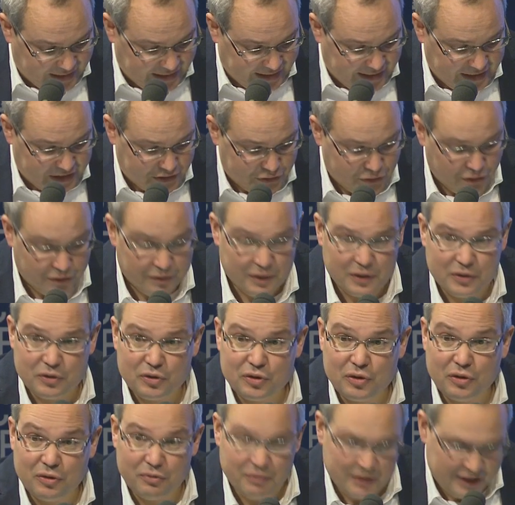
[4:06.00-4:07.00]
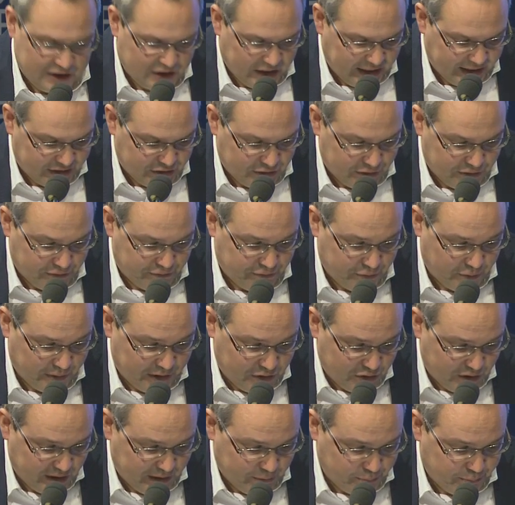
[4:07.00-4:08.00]
ignorance or rejection. For
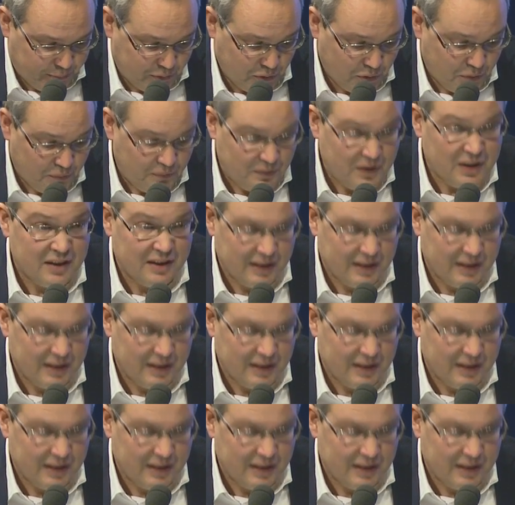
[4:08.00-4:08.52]
example,